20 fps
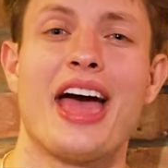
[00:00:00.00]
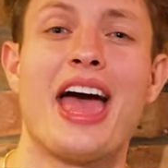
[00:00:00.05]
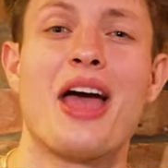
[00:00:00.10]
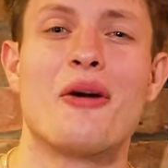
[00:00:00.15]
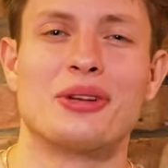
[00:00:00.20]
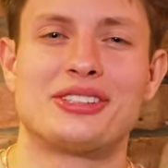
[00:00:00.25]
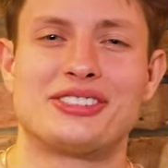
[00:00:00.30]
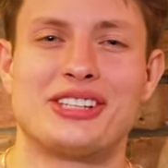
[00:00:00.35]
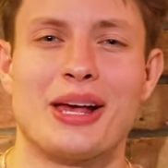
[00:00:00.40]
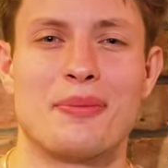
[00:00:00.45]
Hey,
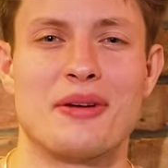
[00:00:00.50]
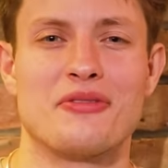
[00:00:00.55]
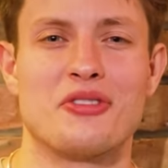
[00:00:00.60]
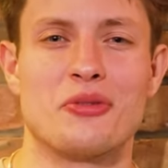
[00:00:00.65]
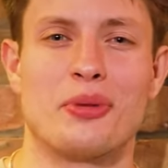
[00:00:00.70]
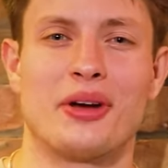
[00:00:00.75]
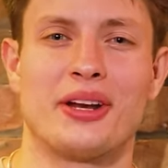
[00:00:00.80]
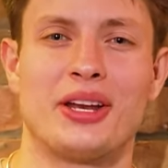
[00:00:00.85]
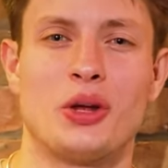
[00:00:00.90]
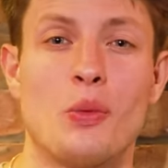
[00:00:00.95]
what's up,
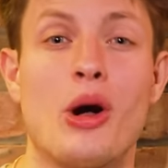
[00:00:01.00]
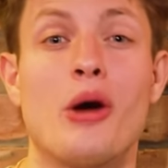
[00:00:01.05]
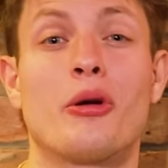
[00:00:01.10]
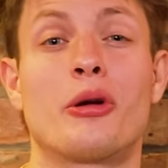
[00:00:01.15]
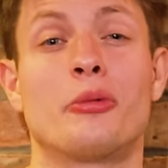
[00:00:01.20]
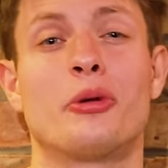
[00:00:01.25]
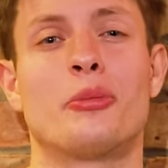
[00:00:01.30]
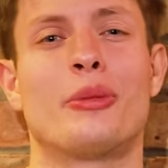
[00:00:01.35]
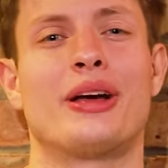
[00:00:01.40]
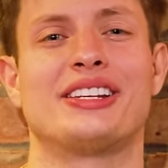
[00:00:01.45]
everybody?
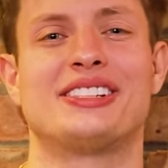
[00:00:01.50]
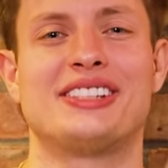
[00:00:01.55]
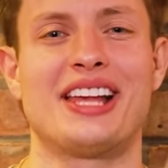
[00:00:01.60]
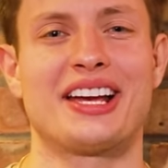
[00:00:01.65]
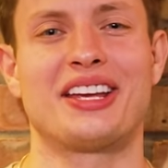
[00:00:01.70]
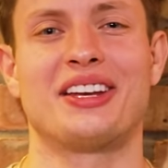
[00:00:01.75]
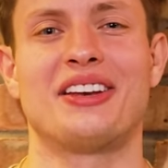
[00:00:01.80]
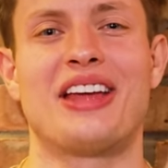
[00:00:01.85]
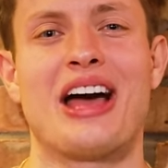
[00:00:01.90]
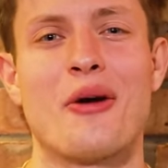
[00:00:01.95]
Welcome to my
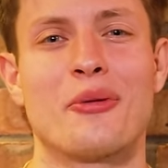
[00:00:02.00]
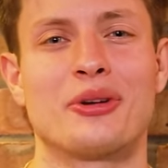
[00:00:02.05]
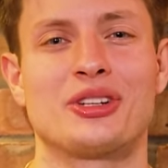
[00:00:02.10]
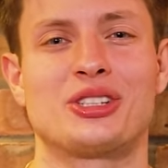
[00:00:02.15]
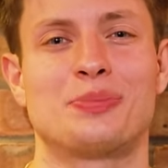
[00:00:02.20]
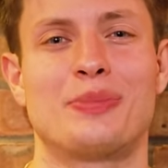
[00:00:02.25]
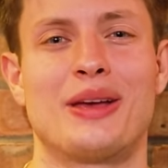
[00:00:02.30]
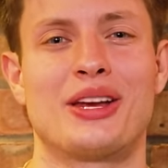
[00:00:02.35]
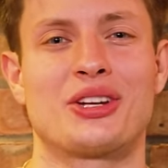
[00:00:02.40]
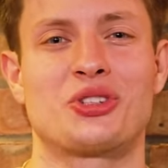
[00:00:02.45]
second hour
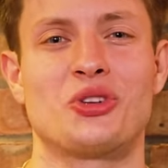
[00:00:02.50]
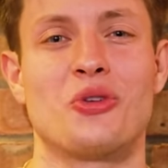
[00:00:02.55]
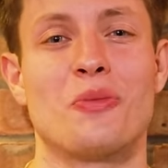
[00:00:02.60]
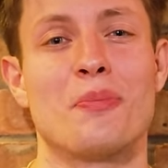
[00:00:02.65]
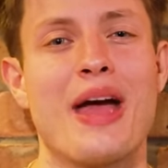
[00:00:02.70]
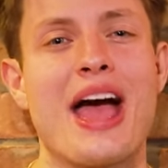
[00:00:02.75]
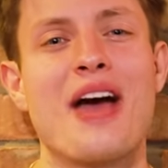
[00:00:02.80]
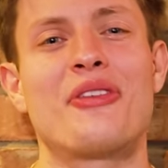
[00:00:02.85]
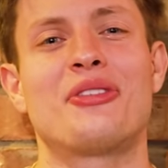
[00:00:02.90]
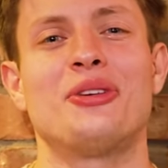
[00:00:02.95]
special,
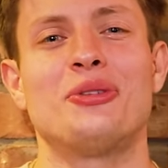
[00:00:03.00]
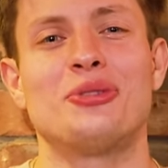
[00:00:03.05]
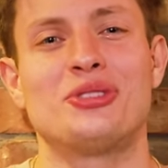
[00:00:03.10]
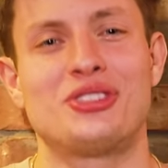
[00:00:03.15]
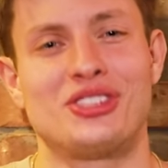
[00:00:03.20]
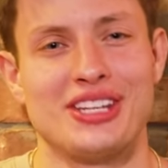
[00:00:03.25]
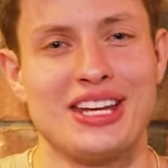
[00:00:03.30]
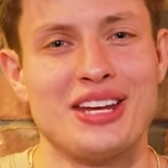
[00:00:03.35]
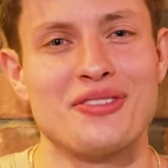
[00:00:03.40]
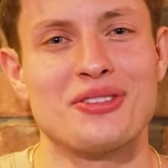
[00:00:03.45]
Matthew
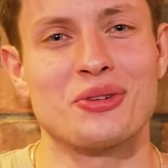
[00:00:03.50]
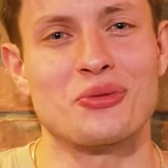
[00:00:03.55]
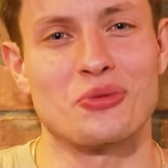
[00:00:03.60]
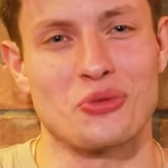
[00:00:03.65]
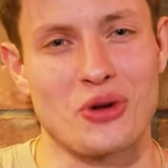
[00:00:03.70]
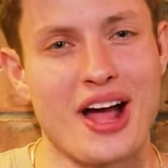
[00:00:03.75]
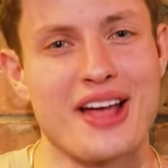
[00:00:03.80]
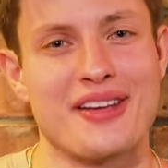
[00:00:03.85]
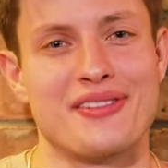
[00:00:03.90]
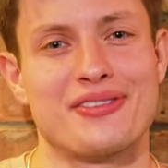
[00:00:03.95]
Steven
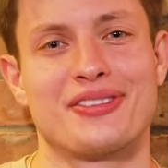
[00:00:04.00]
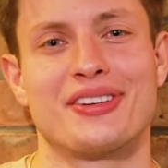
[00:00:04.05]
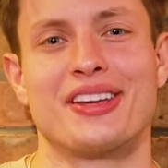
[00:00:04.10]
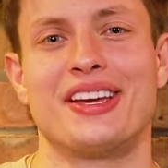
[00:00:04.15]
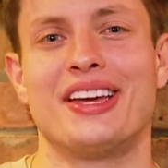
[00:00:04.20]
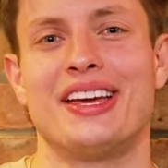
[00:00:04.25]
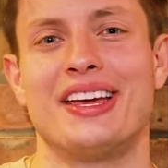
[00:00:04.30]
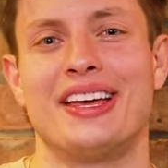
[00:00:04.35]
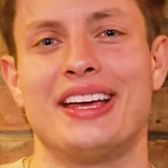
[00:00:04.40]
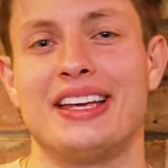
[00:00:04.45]
Rife.
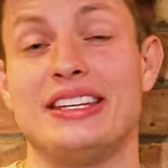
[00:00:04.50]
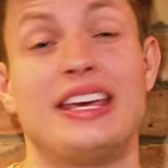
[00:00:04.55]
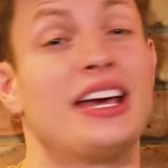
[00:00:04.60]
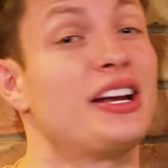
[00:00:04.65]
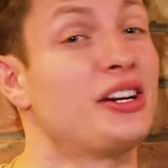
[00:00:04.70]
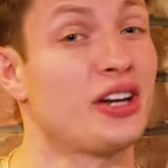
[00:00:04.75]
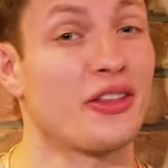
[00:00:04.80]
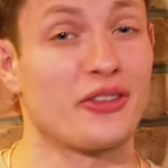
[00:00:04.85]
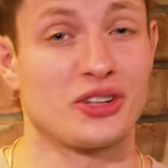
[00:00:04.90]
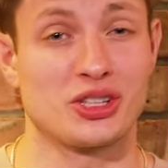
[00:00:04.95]
Yet
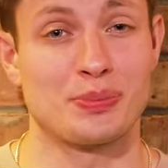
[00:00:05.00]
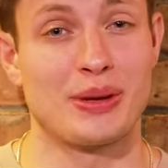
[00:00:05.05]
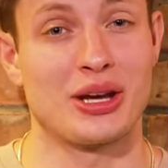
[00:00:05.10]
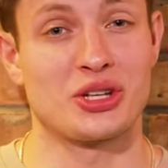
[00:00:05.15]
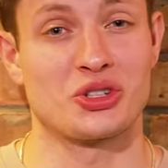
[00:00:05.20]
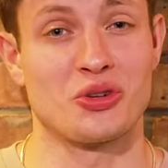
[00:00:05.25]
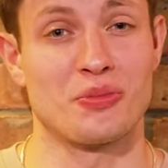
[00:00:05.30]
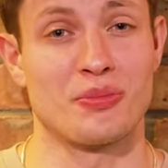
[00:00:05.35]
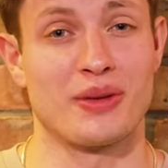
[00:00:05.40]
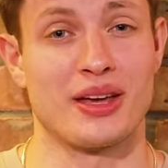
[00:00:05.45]
another
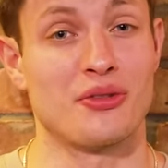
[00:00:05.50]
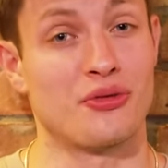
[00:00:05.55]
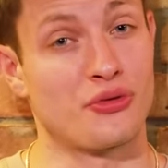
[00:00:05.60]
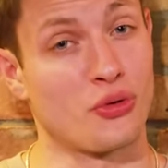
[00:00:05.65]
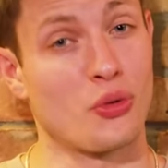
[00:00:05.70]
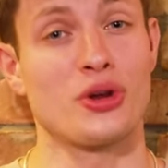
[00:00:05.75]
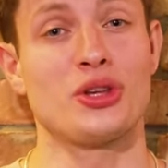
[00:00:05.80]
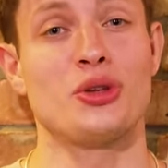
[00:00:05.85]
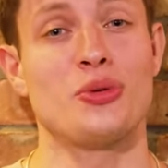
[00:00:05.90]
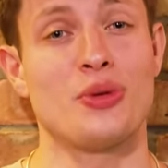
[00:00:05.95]
special made
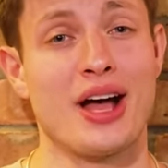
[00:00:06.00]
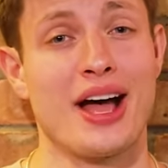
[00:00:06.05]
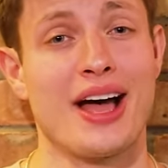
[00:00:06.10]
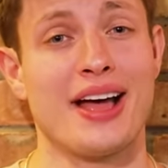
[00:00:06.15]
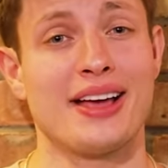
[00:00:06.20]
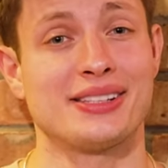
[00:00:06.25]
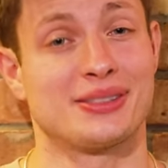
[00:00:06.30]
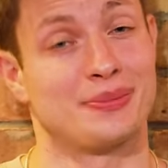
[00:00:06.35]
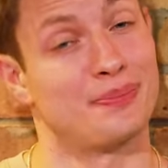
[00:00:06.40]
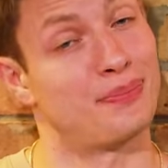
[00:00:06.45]
for you
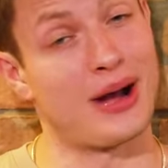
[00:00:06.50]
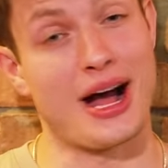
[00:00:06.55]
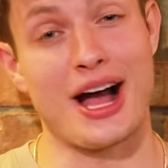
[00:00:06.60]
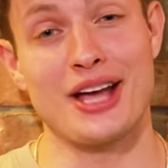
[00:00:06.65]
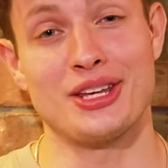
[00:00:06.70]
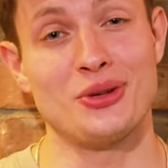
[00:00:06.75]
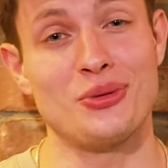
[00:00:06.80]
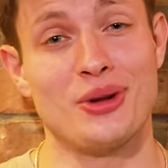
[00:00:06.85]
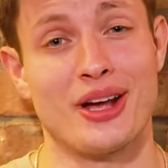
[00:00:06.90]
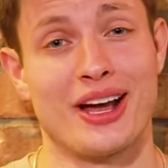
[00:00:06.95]
guys, by
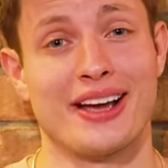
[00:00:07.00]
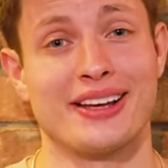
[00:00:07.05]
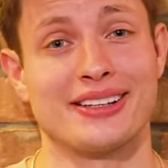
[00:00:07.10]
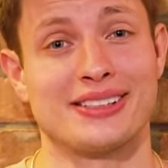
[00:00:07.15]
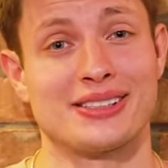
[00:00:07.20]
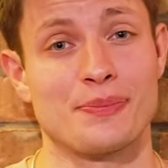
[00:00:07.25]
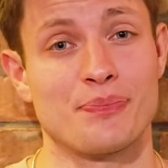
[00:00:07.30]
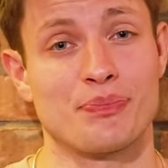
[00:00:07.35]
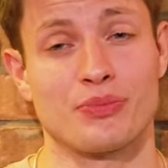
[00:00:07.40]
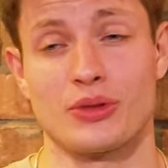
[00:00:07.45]
you
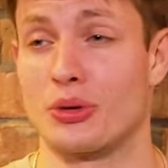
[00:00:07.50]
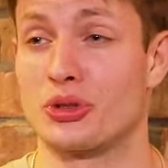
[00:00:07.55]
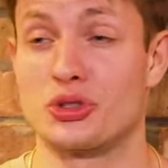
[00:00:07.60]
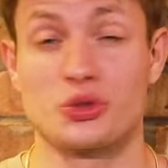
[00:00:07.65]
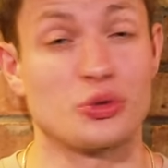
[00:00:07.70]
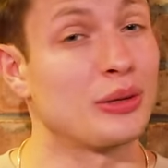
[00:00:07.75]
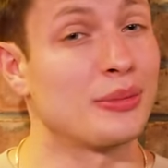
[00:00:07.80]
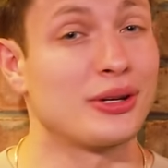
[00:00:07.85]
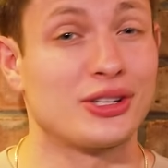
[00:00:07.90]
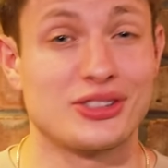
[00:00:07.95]
guys. No
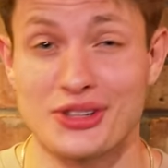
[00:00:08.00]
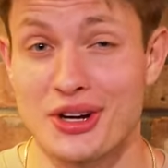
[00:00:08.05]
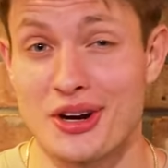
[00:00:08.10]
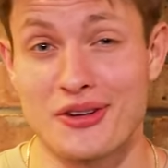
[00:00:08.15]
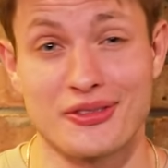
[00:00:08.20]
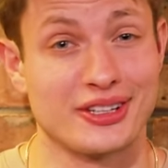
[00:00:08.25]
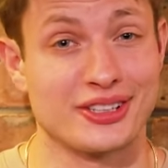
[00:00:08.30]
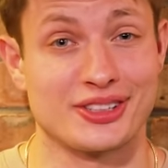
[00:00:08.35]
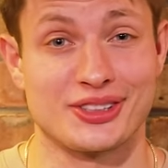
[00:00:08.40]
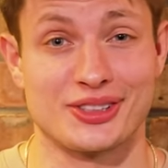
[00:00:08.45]
streaming
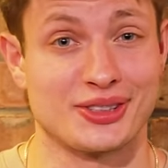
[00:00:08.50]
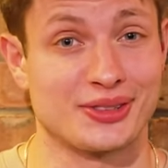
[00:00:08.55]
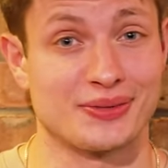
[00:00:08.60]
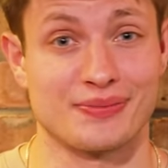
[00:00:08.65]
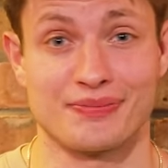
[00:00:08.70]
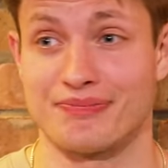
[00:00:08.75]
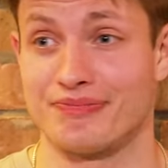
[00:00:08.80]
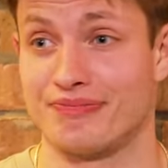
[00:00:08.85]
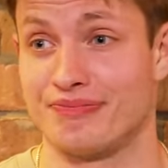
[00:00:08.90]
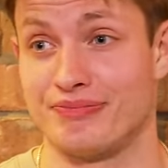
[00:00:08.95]
service,
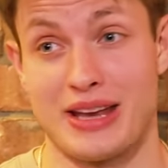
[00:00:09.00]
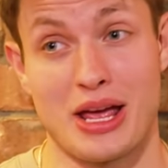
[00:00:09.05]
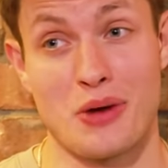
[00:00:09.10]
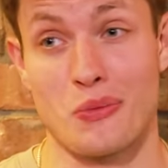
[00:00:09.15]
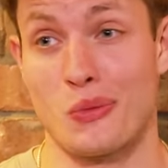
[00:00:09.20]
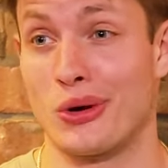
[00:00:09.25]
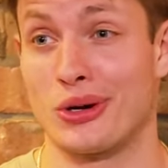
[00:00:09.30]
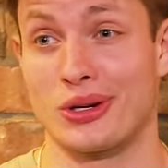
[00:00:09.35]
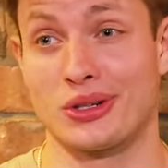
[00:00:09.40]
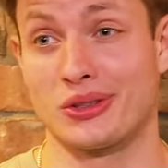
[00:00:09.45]

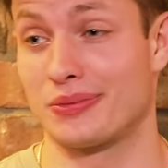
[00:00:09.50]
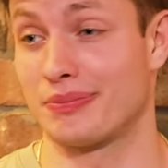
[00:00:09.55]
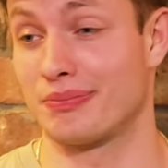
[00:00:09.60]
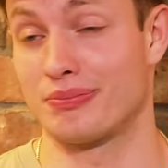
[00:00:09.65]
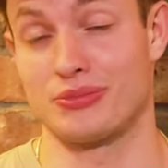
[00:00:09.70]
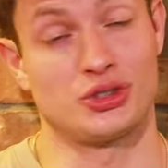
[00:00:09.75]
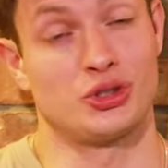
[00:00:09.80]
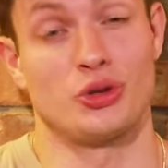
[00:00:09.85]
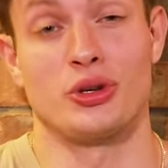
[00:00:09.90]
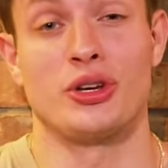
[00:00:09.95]
network,
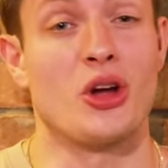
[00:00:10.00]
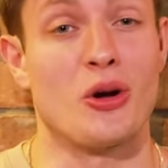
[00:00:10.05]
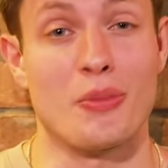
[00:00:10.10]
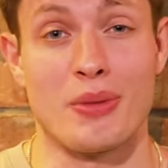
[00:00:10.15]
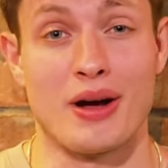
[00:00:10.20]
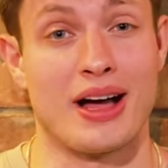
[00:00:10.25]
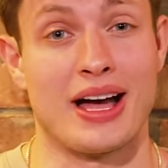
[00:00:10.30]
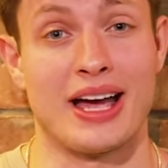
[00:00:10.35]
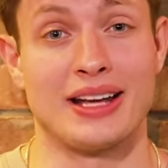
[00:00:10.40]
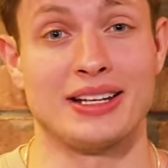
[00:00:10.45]
studio
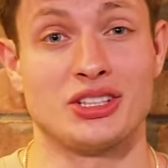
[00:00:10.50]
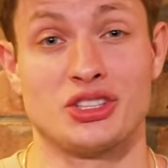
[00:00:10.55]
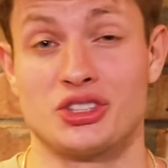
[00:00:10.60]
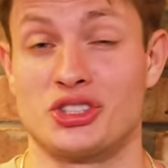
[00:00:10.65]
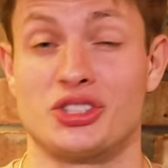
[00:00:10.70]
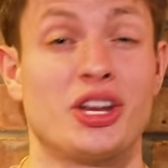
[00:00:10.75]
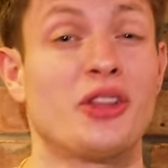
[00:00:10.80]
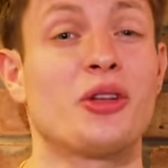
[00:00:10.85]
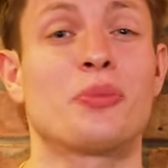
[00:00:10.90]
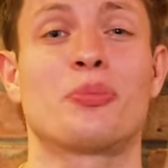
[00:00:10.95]
behind it.
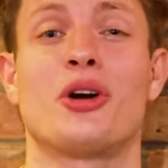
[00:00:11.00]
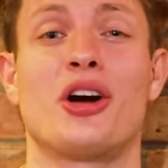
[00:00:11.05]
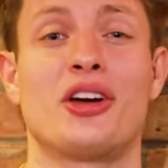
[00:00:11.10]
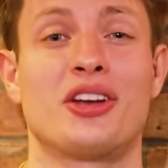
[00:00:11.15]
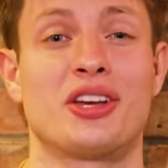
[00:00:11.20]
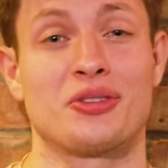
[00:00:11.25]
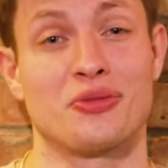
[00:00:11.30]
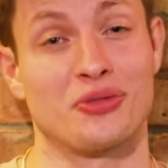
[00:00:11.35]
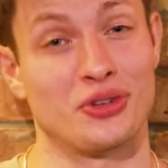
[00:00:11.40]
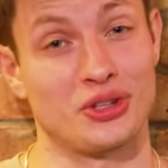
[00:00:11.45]
Just another
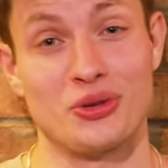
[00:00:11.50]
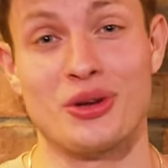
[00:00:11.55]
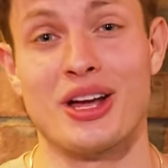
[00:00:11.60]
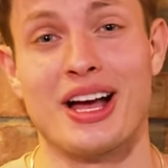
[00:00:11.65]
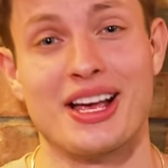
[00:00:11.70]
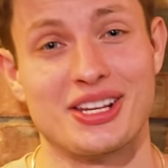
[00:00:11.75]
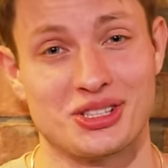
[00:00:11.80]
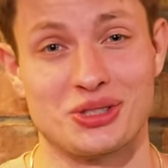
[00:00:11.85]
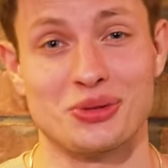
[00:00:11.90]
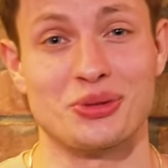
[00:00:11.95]
product for you
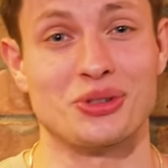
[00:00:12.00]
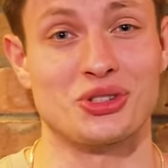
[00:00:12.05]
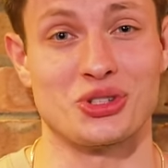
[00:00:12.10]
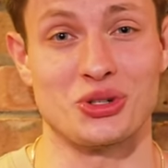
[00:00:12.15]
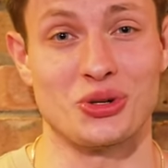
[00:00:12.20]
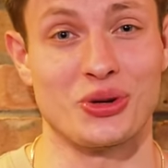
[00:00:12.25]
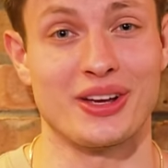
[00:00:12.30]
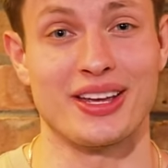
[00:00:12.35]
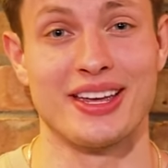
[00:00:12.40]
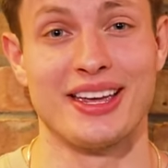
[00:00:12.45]
guys to
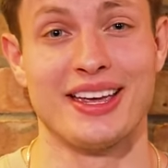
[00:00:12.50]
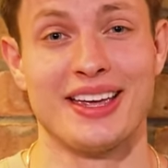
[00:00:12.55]
enjoy.